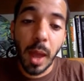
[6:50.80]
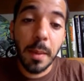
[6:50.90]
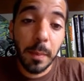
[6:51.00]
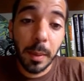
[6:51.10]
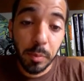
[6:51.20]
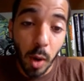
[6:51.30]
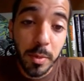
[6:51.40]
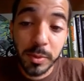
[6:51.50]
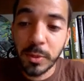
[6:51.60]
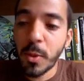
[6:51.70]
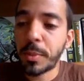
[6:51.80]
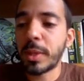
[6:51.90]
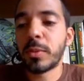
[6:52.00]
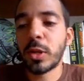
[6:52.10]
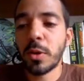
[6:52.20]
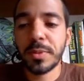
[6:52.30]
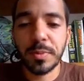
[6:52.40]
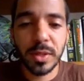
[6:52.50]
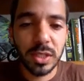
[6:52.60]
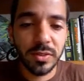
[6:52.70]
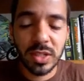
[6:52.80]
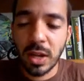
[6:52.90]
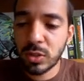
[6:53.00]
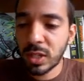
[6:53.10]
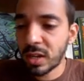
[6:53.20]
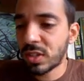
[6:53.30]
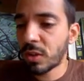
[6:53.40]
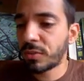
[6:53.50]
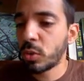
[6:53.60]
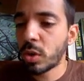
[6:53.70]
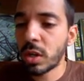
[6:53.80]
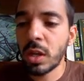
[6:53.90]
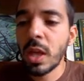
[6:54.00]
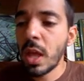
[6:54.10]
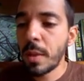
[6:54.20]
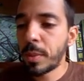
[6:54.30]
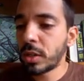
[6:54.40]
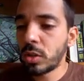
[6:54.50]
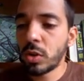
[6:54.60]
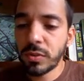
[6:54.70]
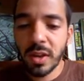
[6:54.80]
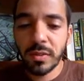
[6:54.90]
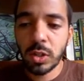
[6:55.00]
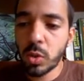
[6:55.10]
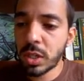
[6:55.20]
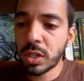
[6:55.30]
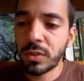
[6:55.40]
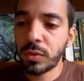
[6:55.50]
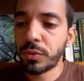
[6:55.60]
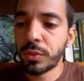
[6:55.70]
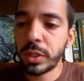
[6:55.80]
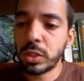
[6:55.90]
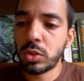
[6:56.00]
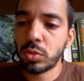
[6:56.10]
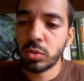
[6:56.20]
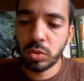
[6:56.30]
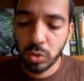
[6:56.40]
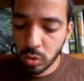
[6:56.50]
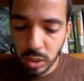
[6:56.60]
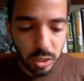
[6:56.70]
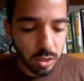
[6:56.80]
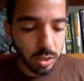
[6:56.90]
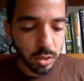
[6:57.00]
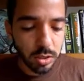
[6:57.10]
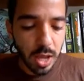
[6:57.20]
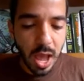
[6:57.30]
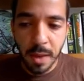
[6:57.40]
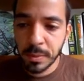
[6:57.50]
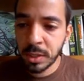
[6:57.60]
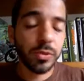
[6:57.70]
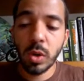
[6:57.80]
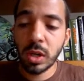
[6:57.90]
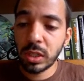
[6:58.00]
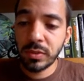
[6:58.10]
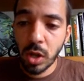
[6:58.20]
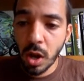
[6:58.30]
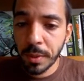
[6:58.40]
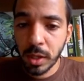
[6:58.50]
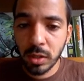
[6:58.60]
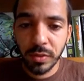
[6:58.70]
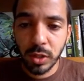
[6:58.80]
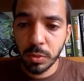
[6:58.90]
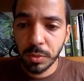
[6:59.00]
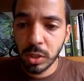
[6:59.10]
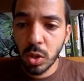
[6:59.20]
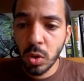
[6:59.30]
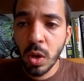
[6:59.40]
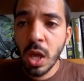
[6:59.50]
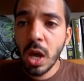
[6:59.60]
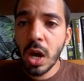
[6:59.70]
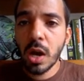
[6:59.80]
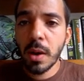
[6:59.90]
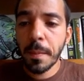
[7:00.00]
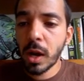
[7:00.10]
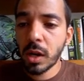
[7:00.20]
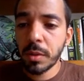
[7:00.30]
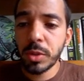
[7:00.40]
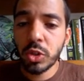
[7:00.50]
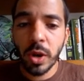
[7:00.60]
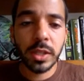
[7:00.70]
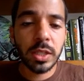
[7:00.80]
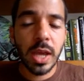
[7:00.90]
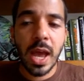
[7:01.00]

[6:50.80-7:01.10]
I probably won't be able to help, especially if it's outside of South Florida. But, you know, if you have any questions, feel free to do this, to @ me. want to leave a comment on the video below, I'm going to be trying to